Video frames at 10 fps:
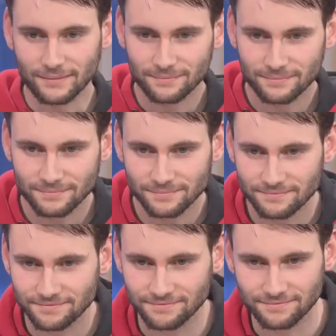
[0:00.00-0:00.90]
to go
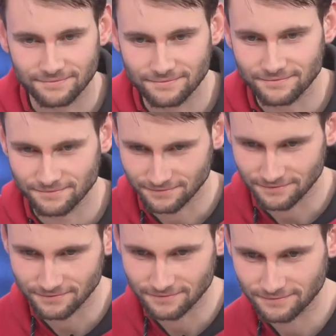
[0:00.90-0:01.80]
from silver
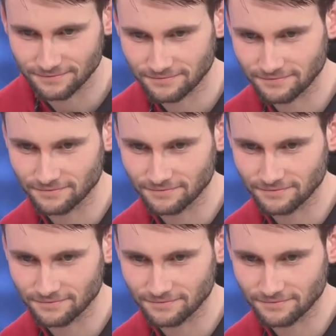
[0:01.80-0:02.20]
to gold?